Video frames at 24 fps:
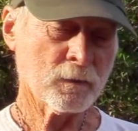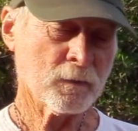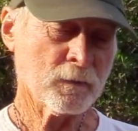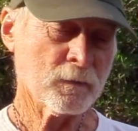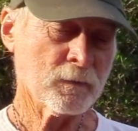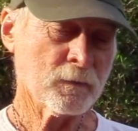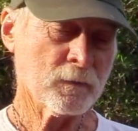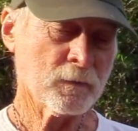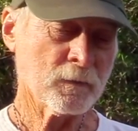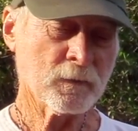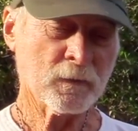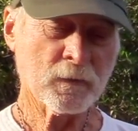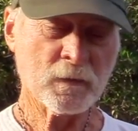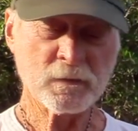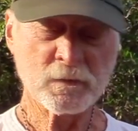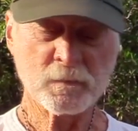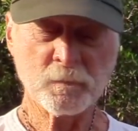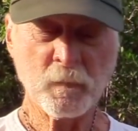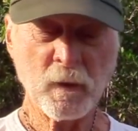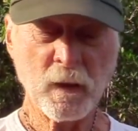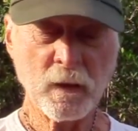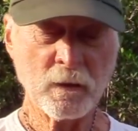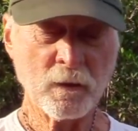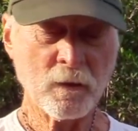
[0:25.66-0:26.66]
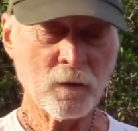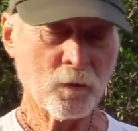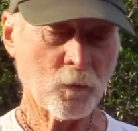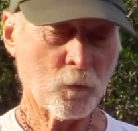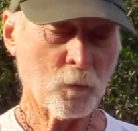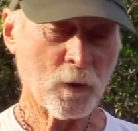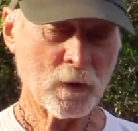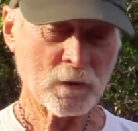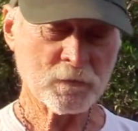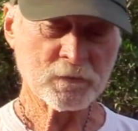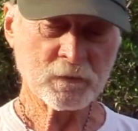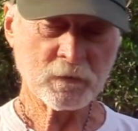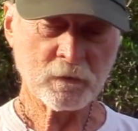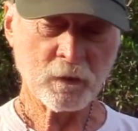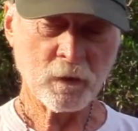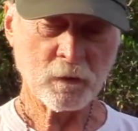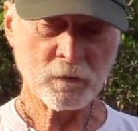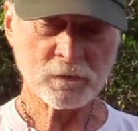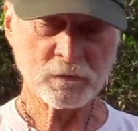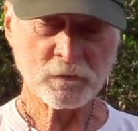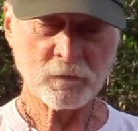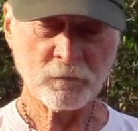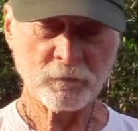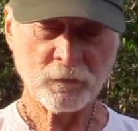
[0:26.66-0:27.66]
This bait on the west
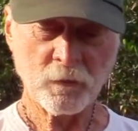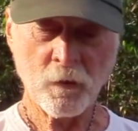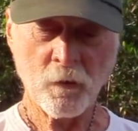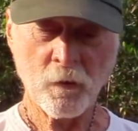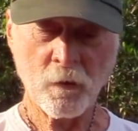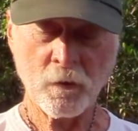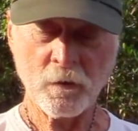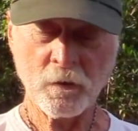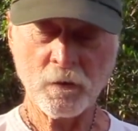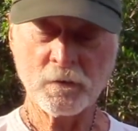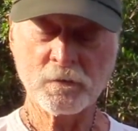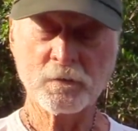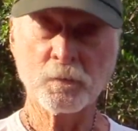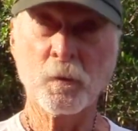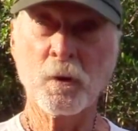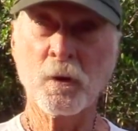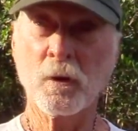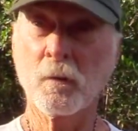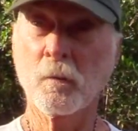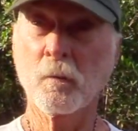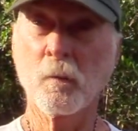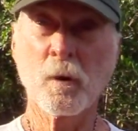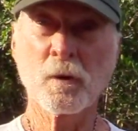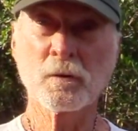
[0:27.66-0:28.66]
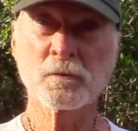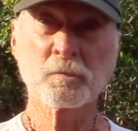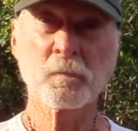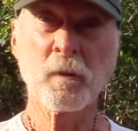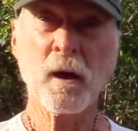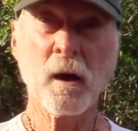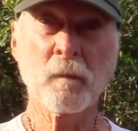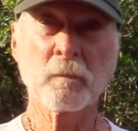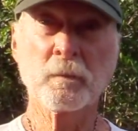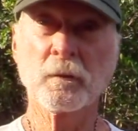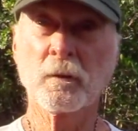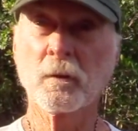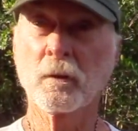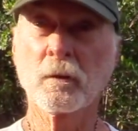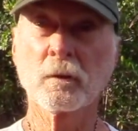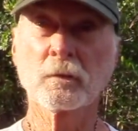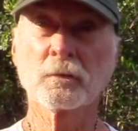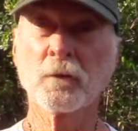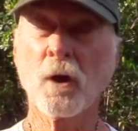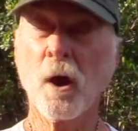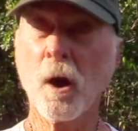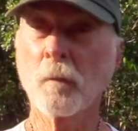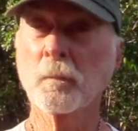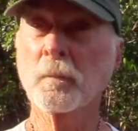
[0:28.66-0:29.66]
coast of Florida is one of the most popular
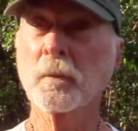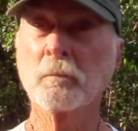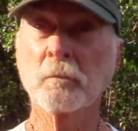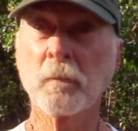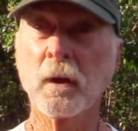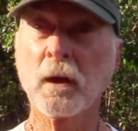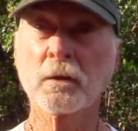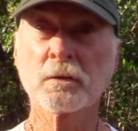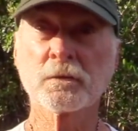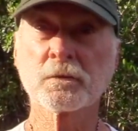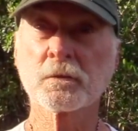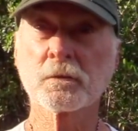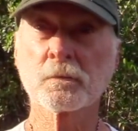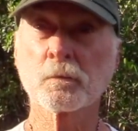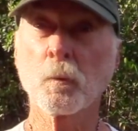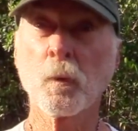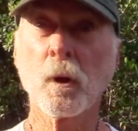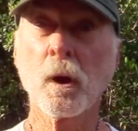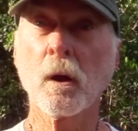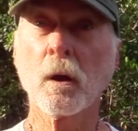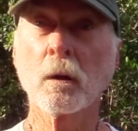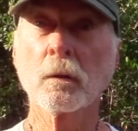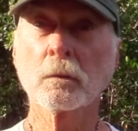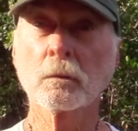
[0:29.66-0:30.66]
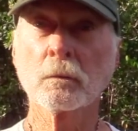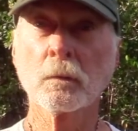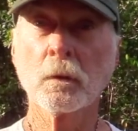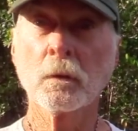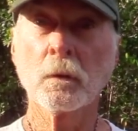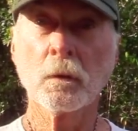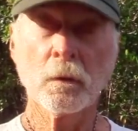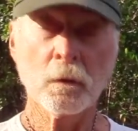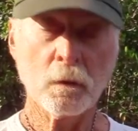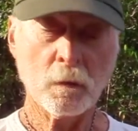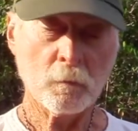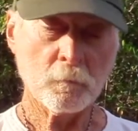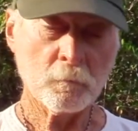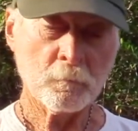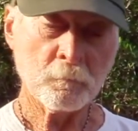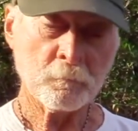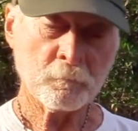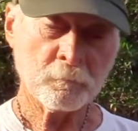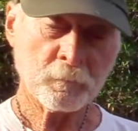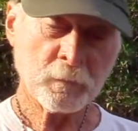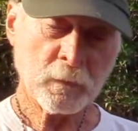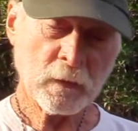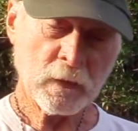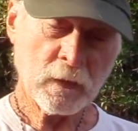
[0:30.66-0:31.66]
tarpon baits as well.
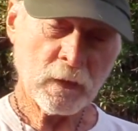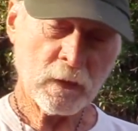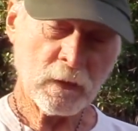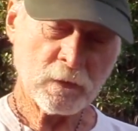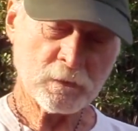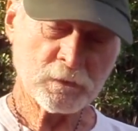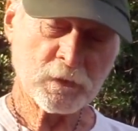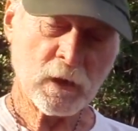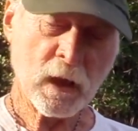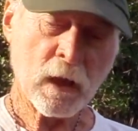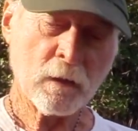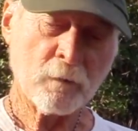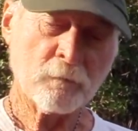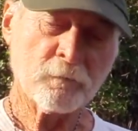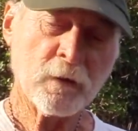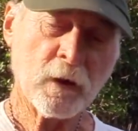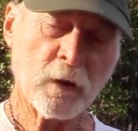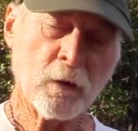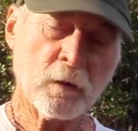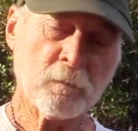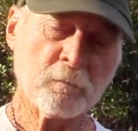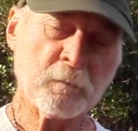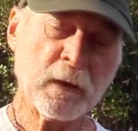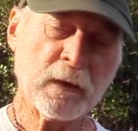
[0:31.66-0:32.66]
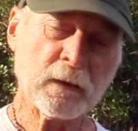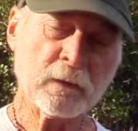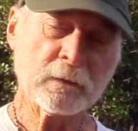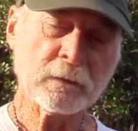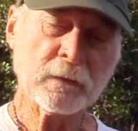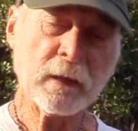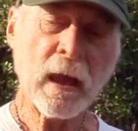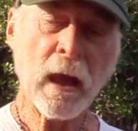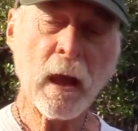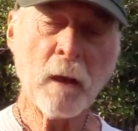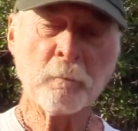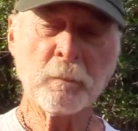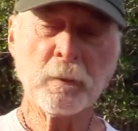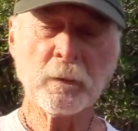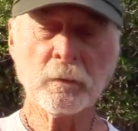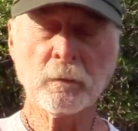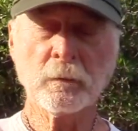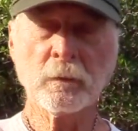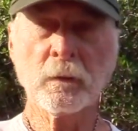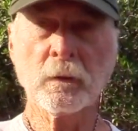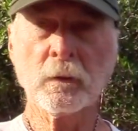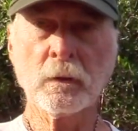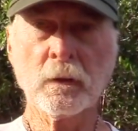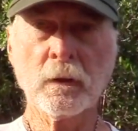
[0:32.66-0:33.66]
It's got a very big gap
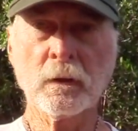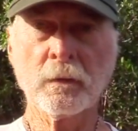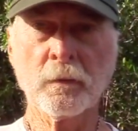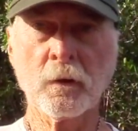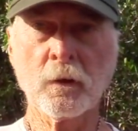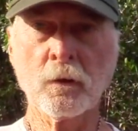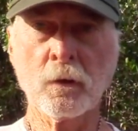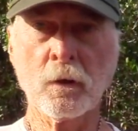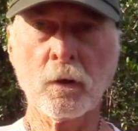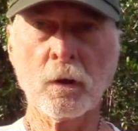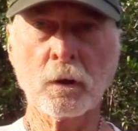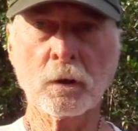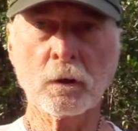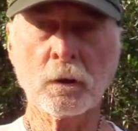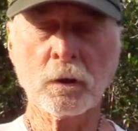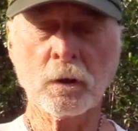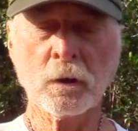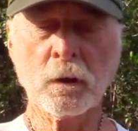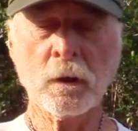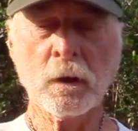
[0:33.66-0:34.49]
in the hook,